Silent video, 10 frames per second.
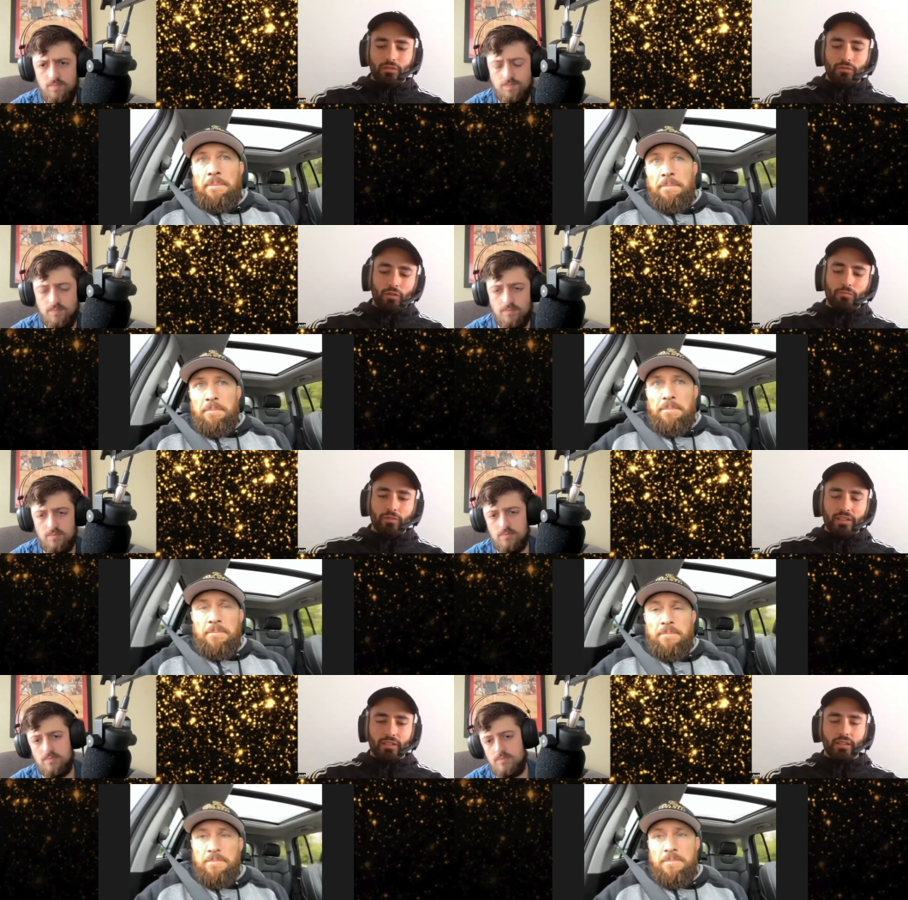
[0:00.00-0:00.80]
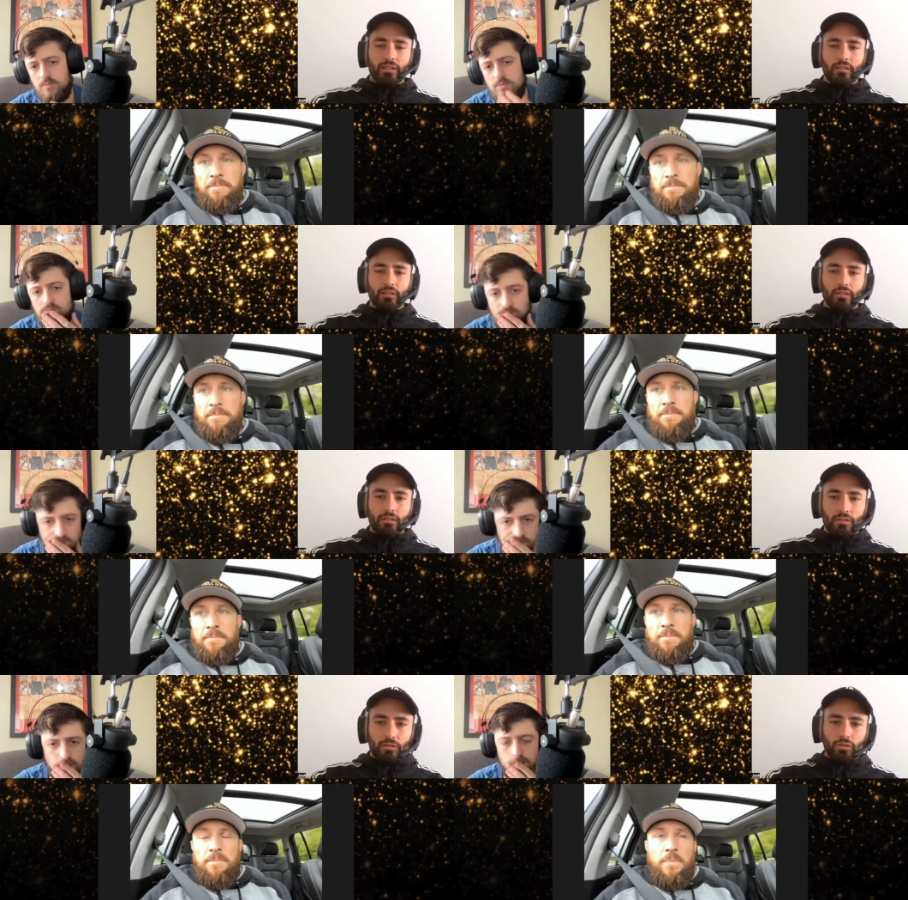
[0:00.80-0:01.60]
Speaker 1: from wrestling
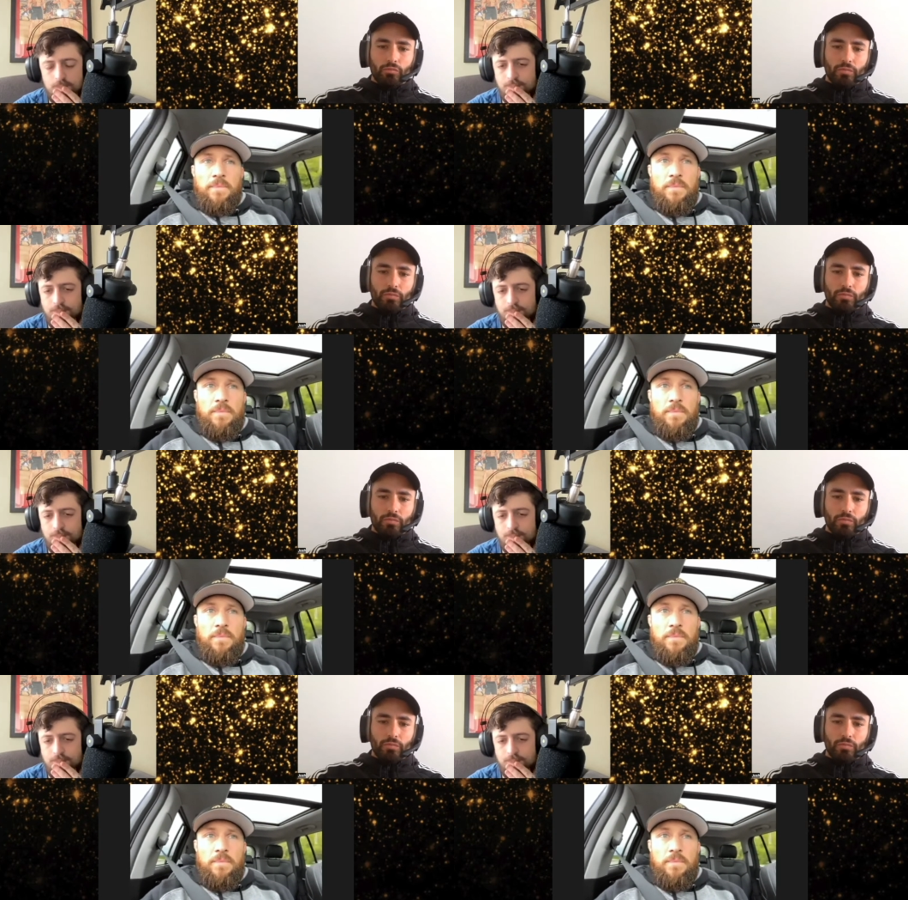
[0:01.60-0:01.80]
to